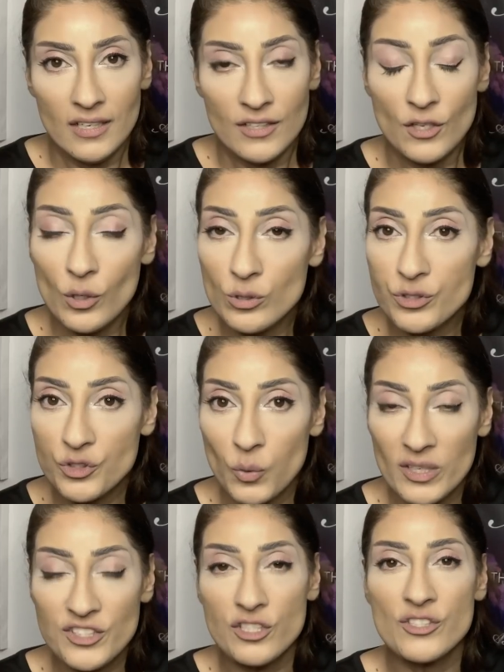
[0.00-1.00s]
Those
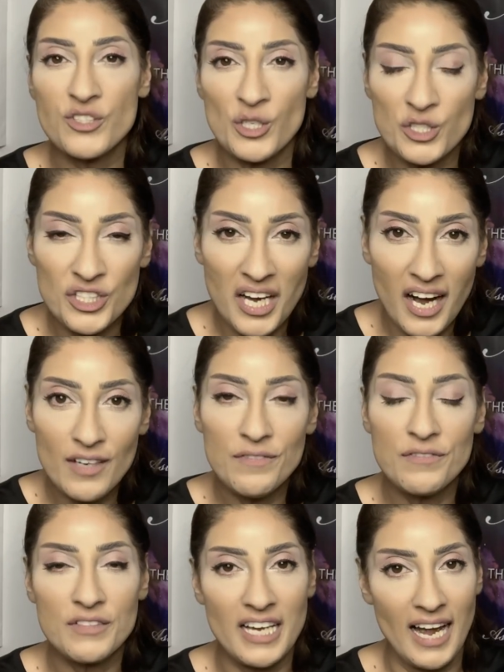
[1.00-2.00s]
questions are
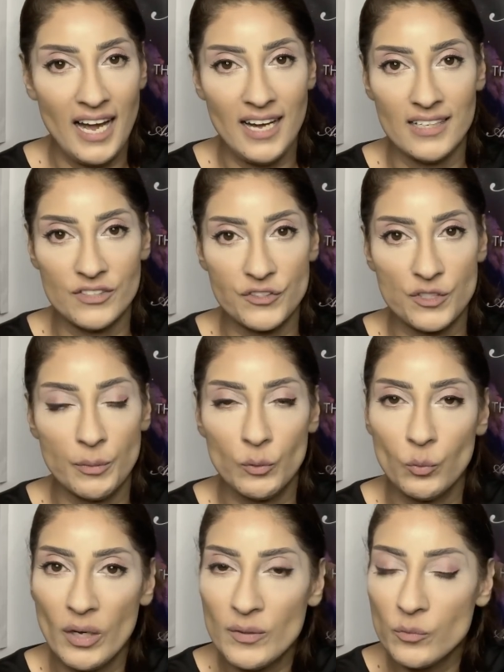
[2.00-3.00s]
tough to ask, but
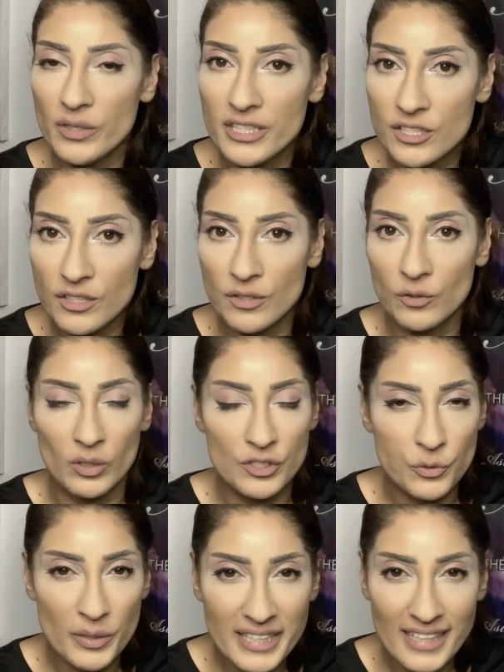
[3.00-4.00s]
when we do,
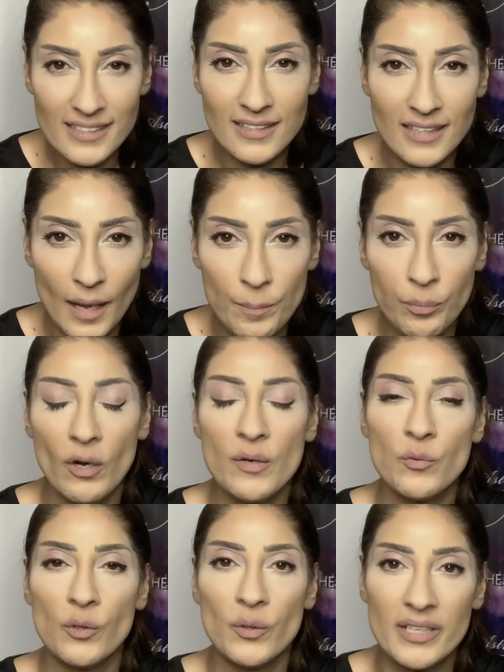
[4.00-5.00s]
once we get to that point
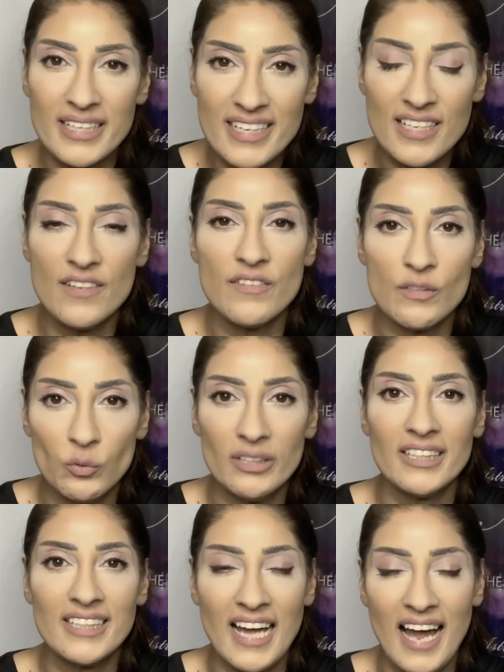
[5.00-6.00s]
where we're even
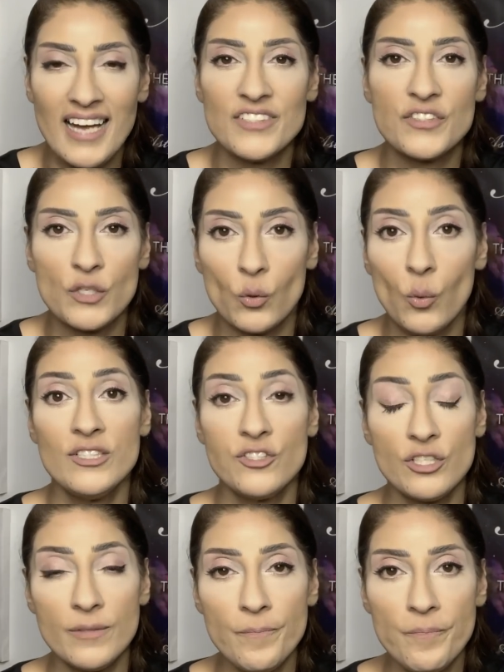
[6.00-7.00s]
willing to ask the
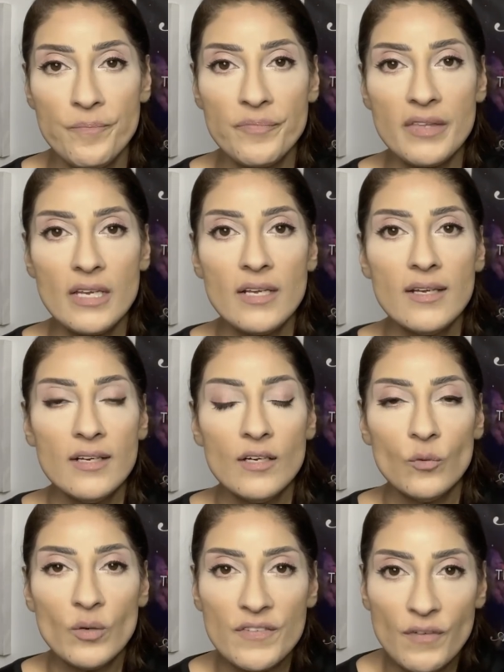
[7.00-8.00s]
question,
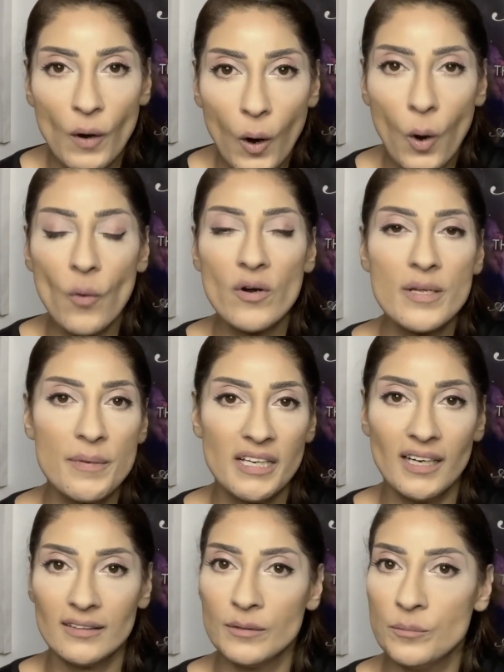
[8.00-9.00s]
we've already
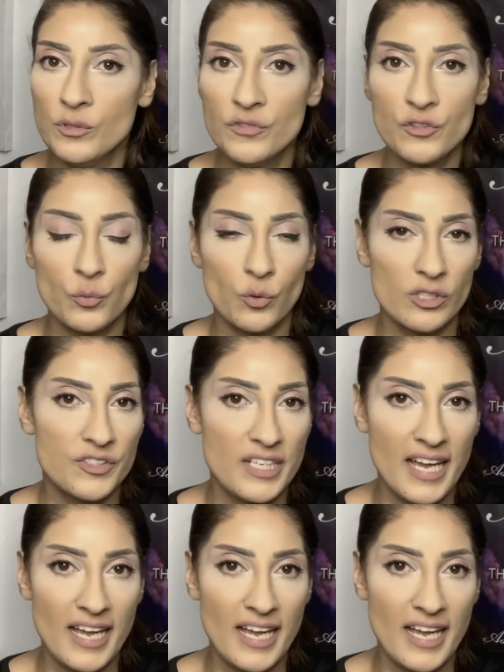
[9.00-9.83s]
begun to move towards the